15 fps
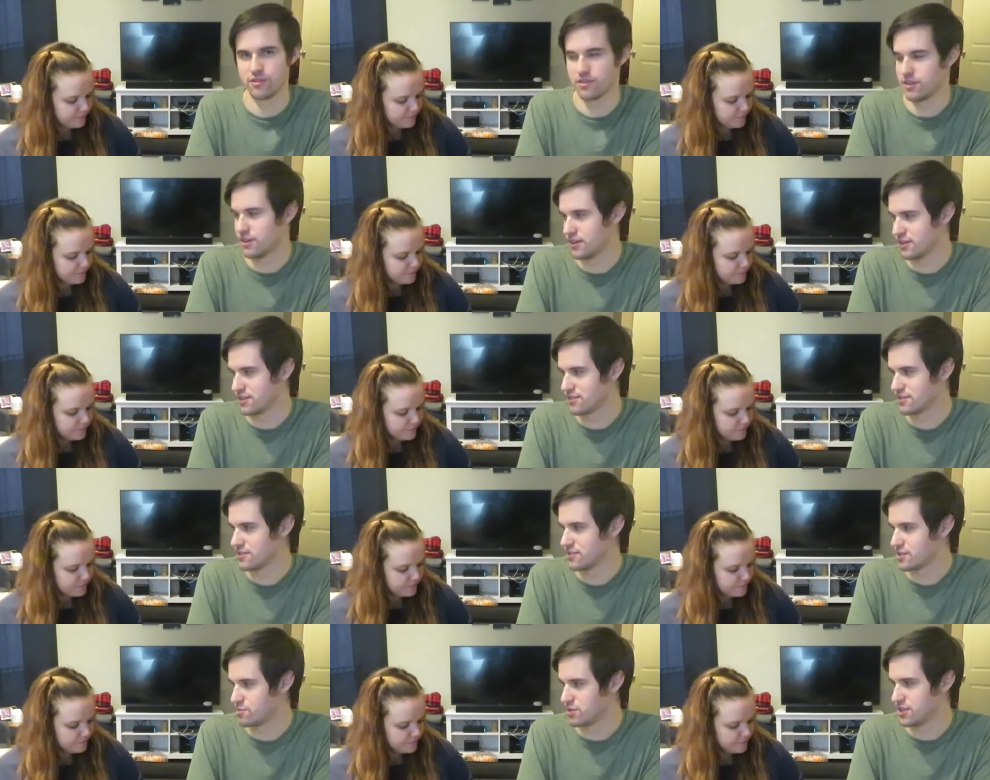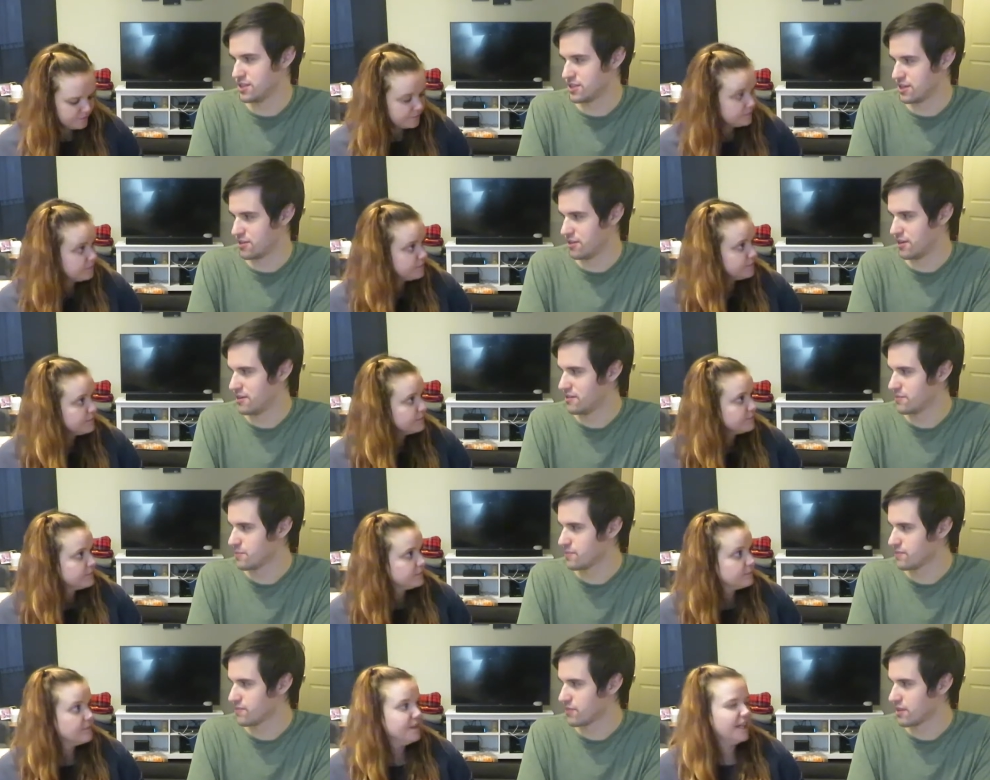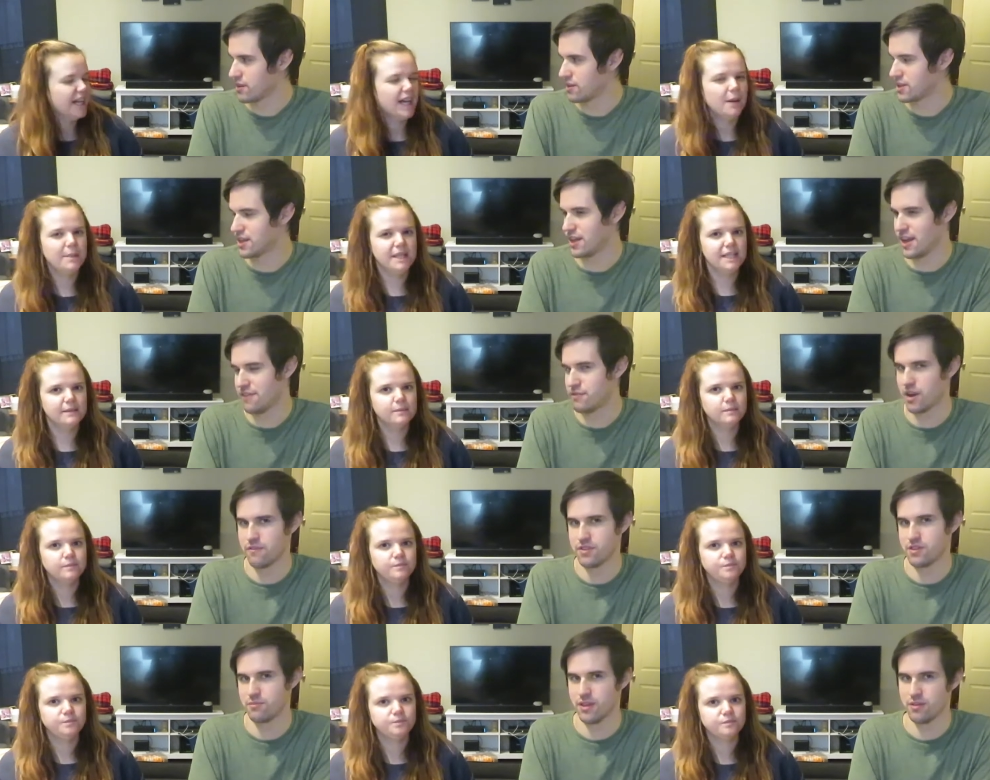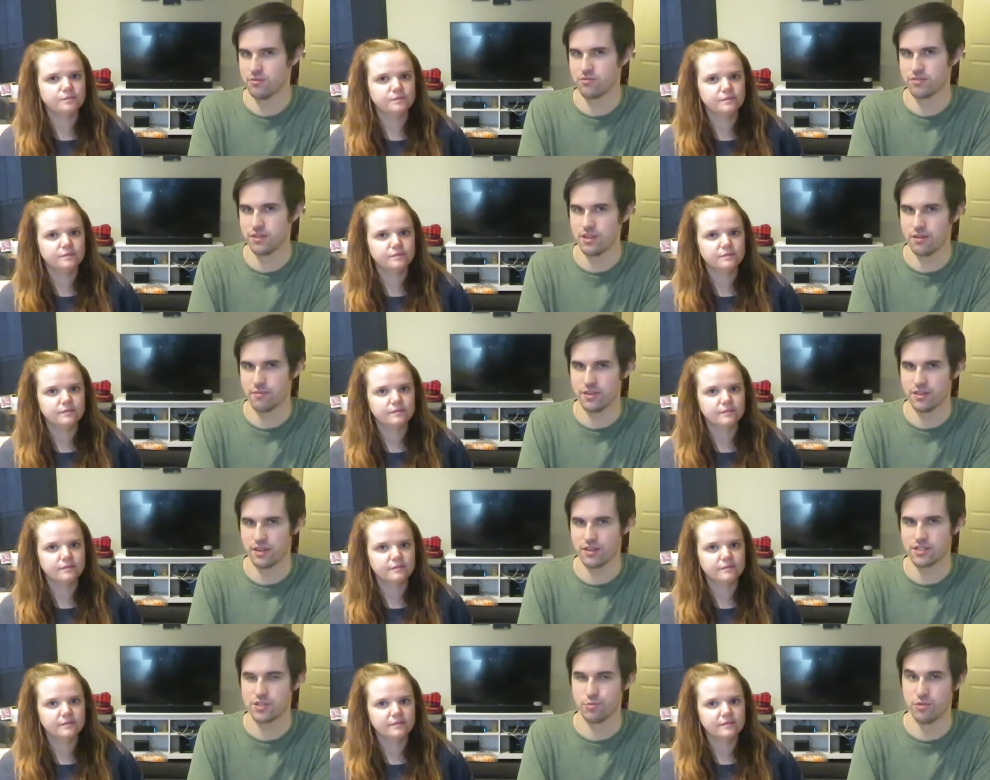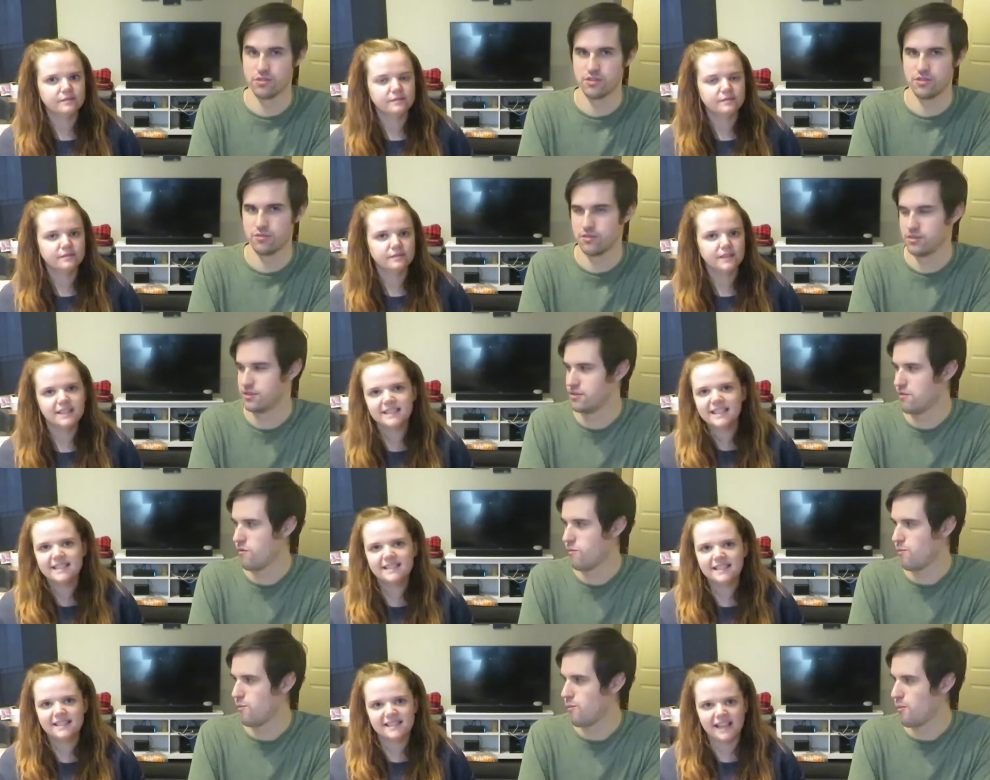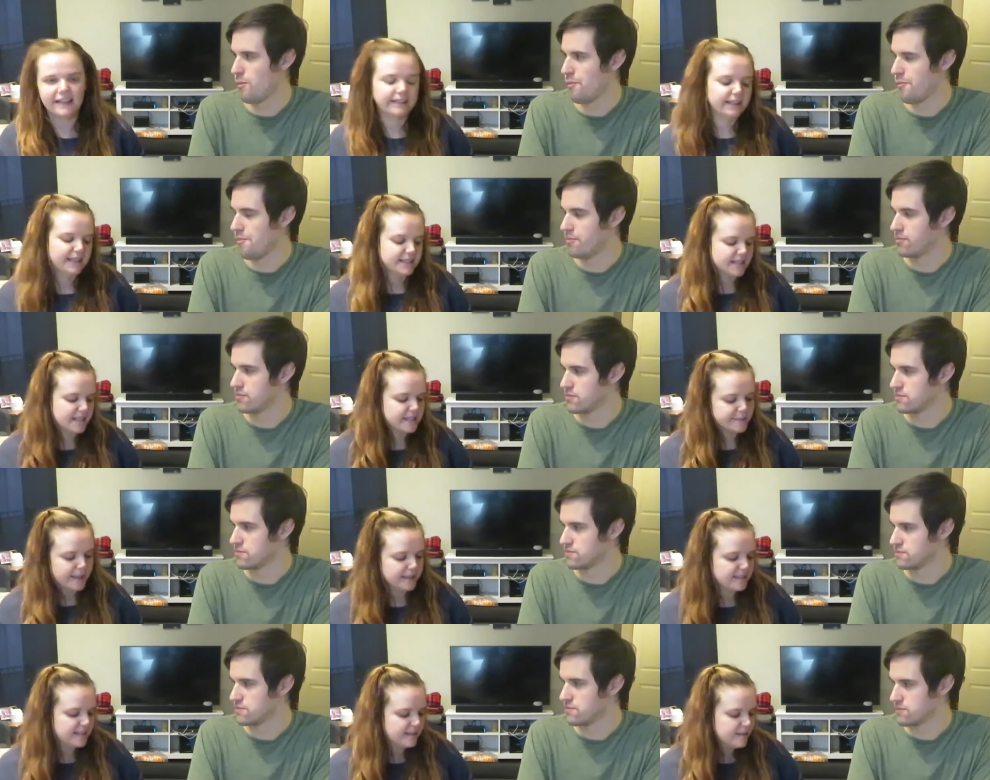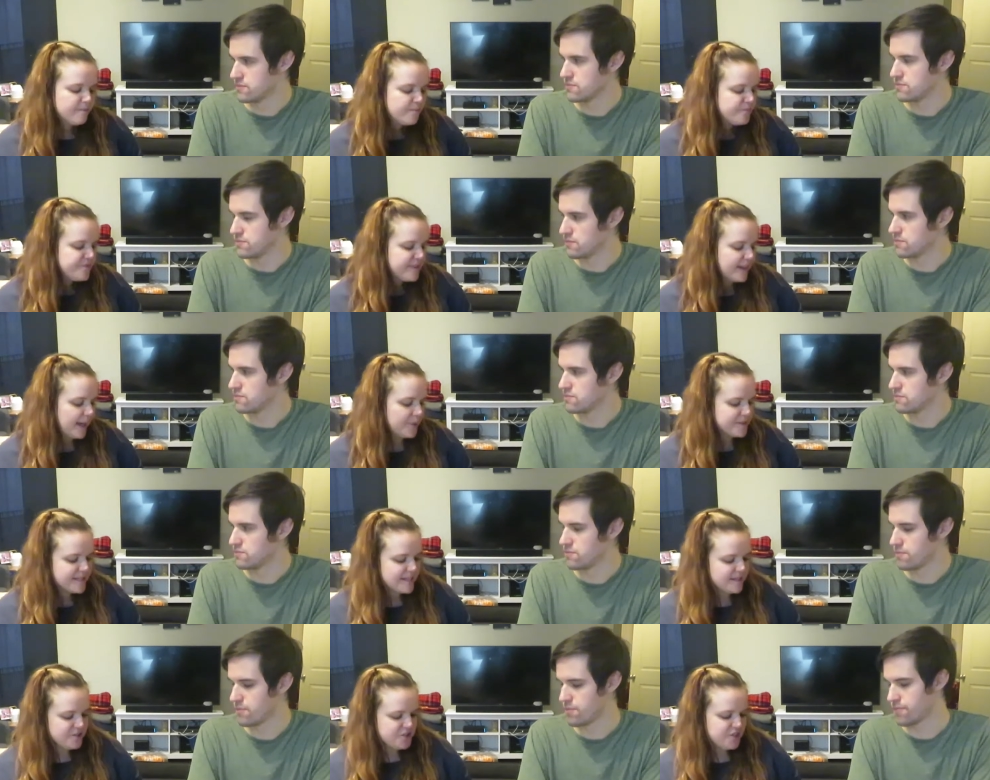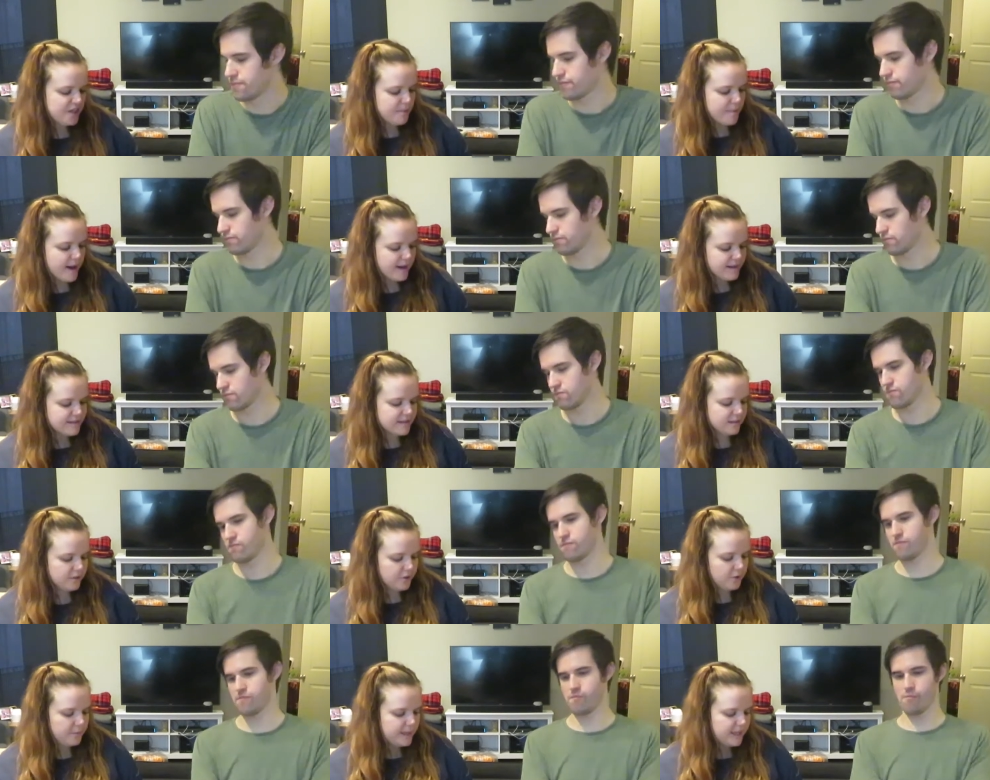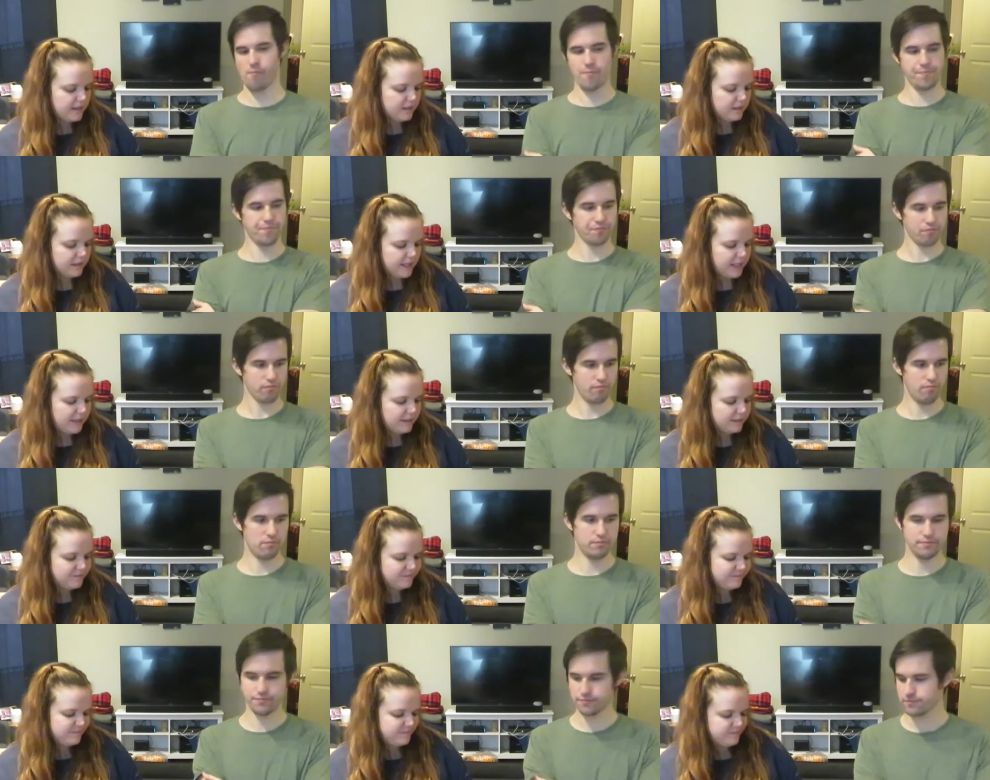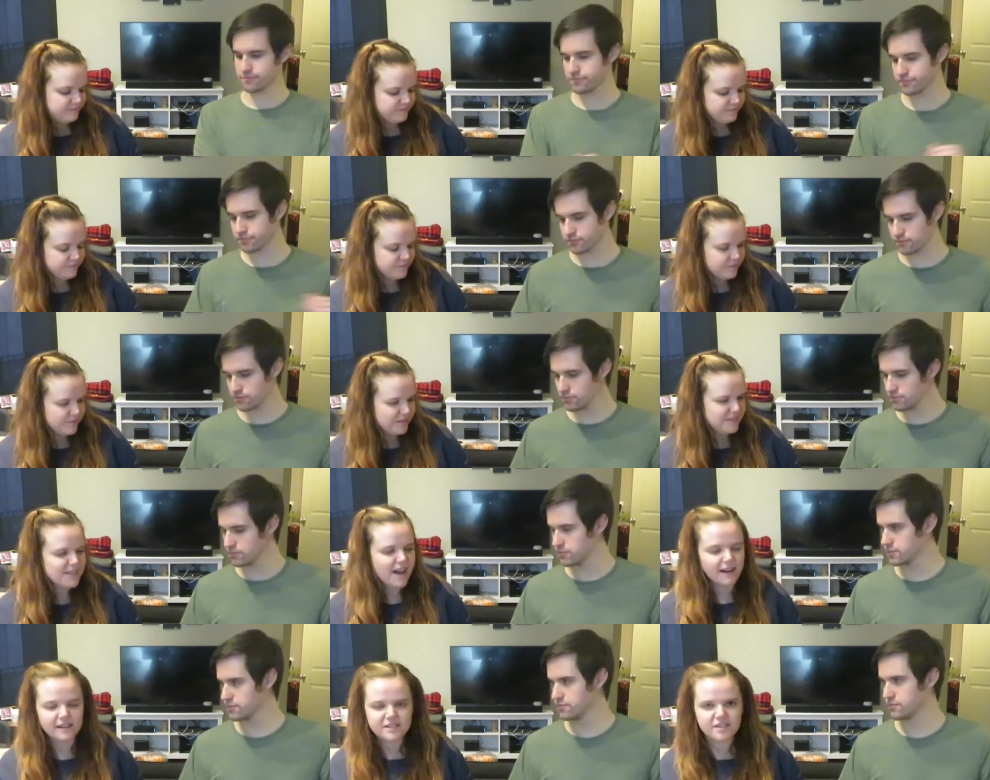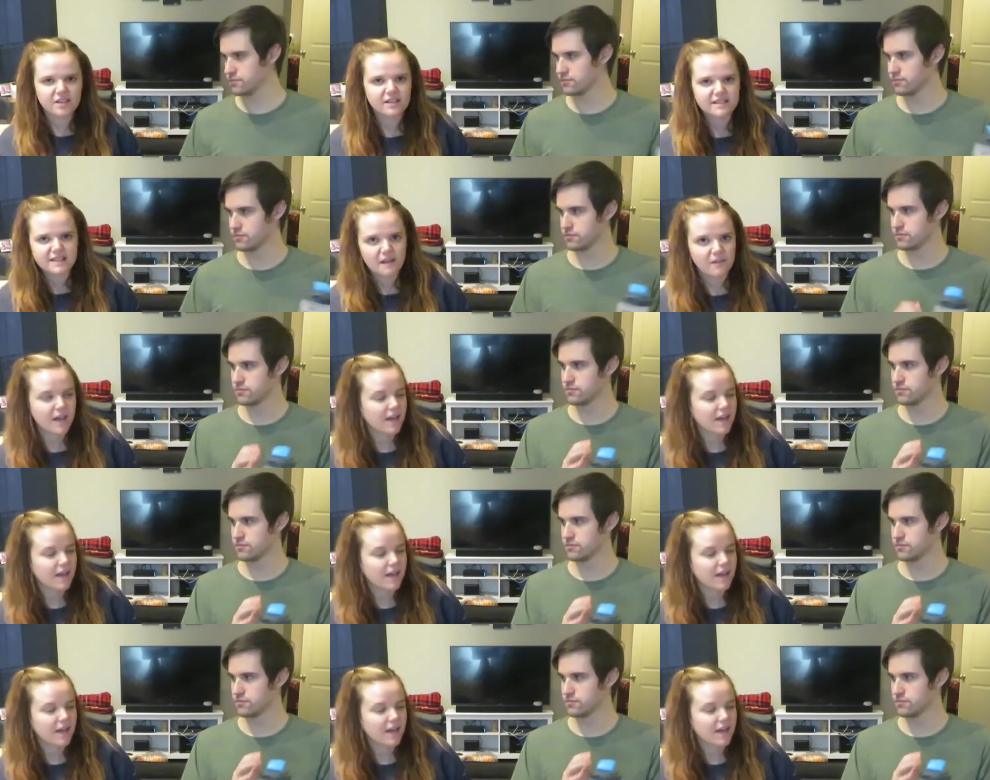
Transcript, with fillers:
Speaker 1: with uh, some seasoning on it. Yeah, I, I mean it, everything bagel really. I mean, like it's supposed to.
Speaker 2: It tastes exactly as expected. I would say the ciabatta is a little bit like not as good as I've